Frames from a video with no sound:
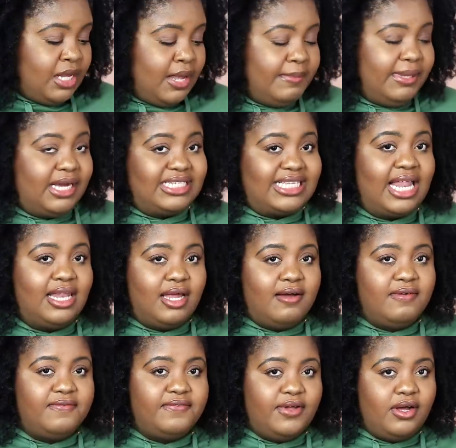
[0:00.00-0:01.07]
Because I
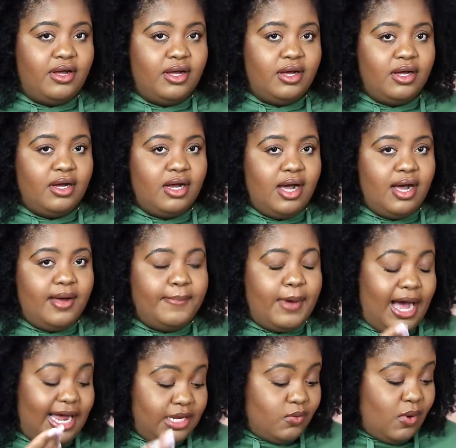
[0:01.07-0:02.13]
love the
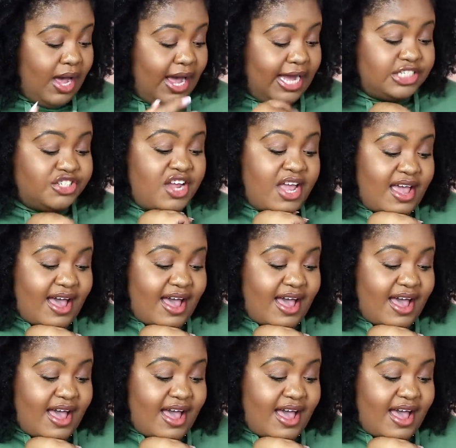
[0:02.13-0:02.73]
body wash,